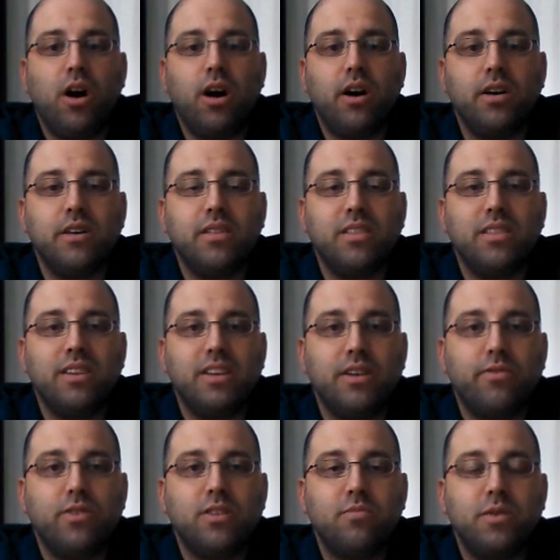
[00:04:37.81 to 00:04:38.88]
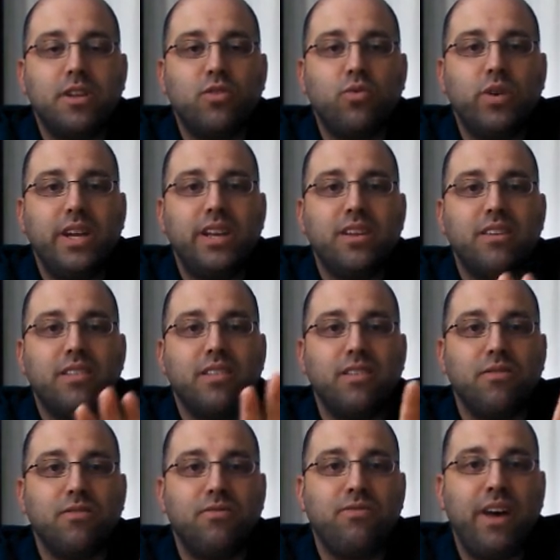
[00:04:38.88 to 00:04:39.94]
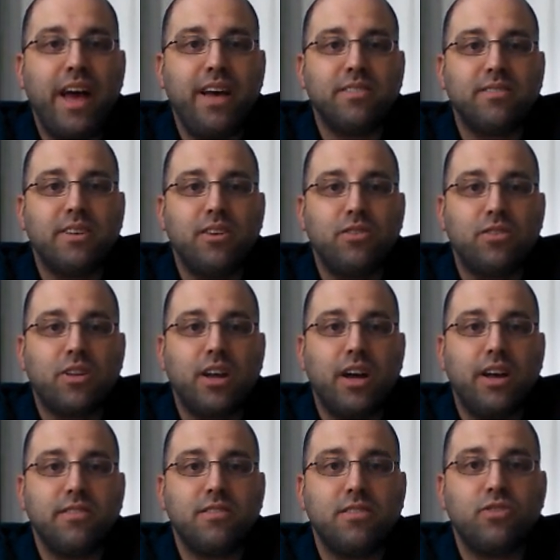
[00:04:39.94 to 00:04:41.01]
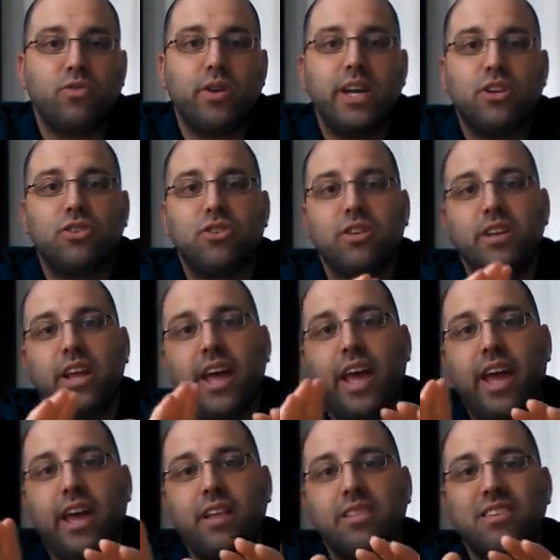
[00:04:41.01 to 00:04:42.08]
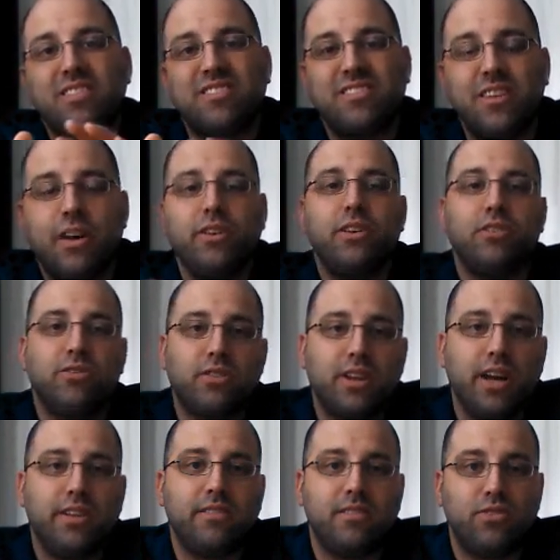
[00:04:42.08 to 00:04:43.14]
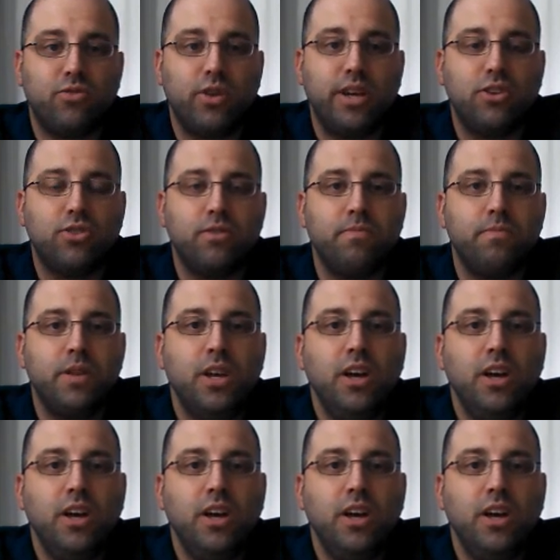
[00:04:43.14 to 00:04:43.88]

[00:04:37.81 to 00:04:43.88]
uh, the difference between the vascular concentration and the cellular concentration.